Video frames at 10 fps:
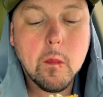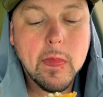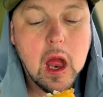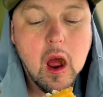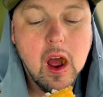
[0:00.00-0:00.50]

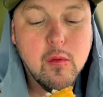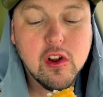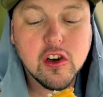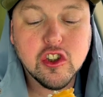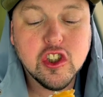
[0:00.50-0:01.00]
I don't have a
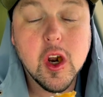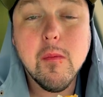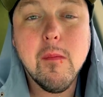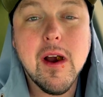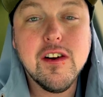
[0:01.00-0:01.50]
lot of shit on my
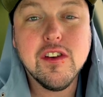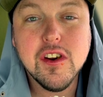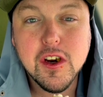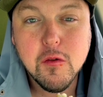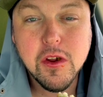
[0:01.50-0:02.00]
mind
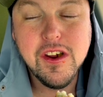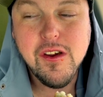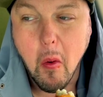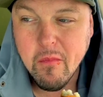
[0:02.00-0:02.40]
today, really.